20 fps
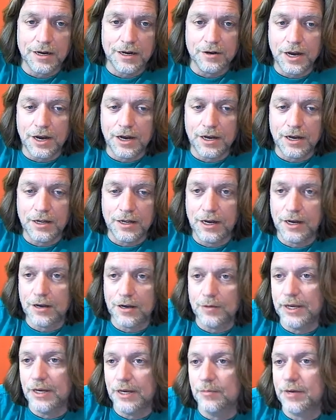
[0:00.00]
Well, I'll,
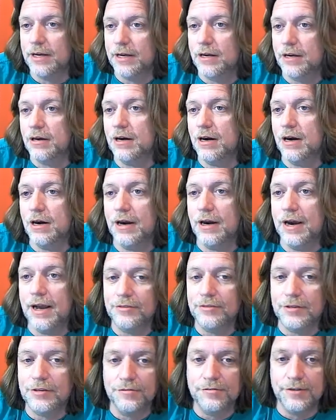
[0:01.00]
I'll be in my car
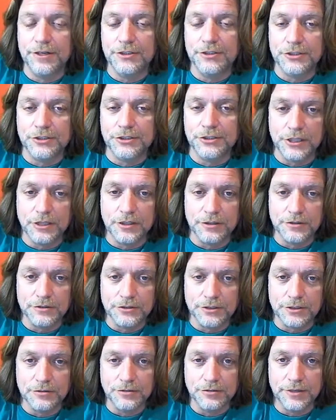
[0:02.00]
after I finish the show
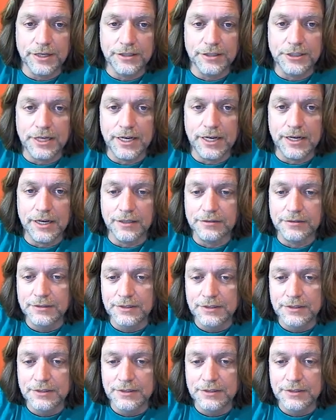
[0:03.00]
so we can chat.